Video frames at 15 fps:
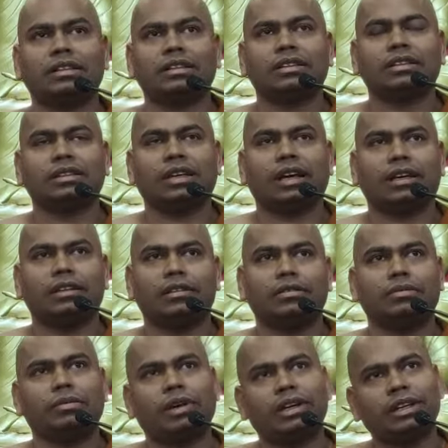that
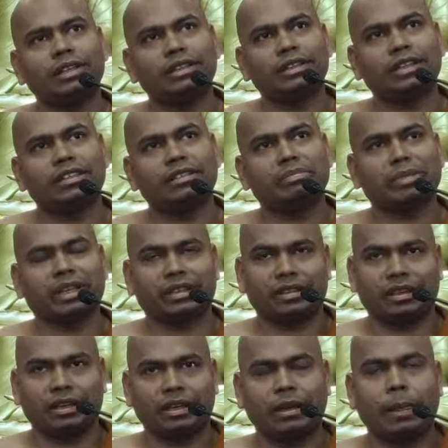what is this metta?